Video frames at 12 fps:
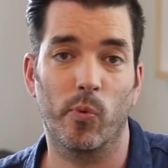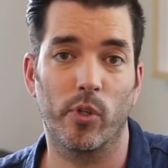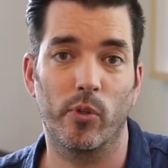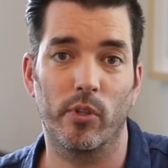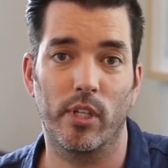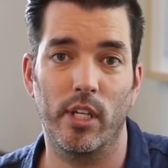we're
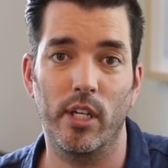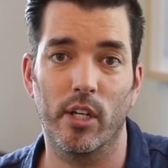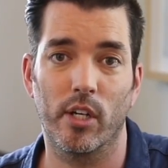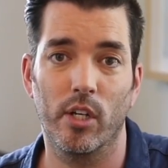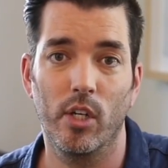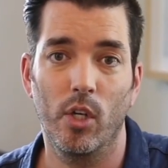doing
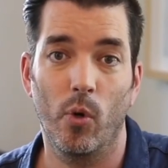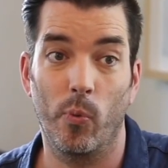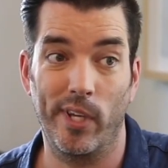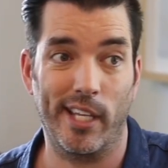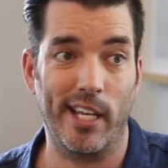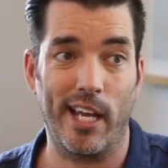here,
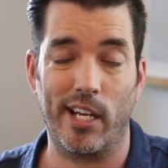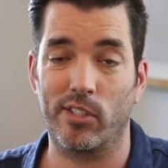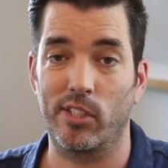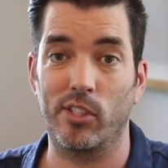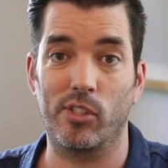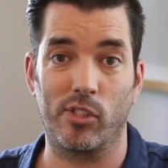we can
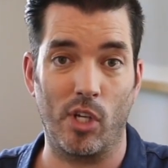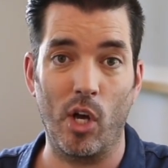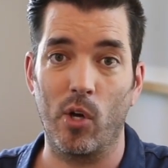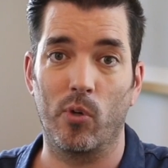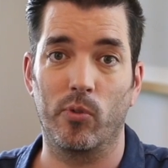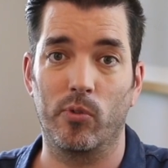actually
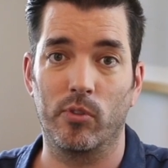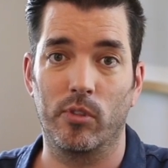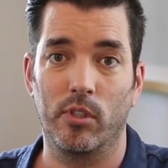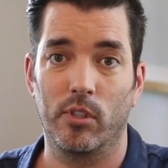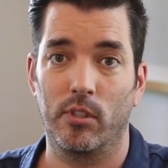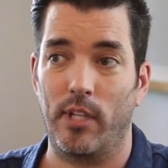zone
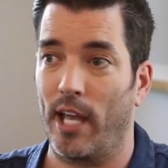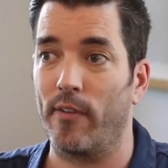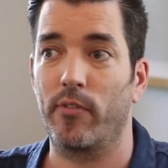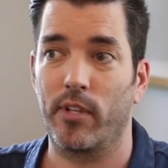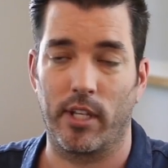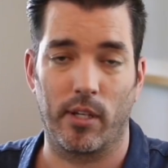
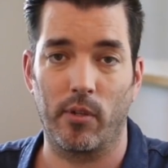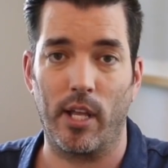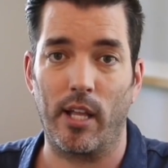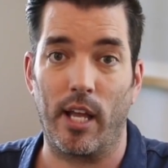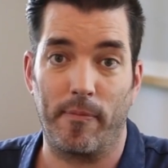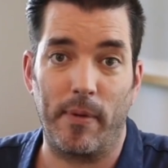everything.
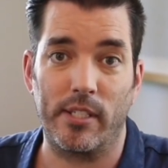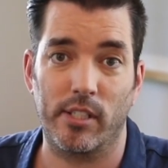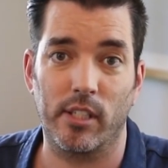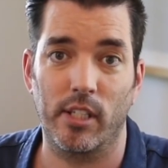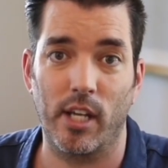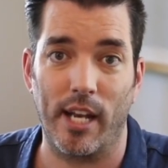I
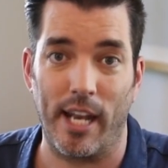basically got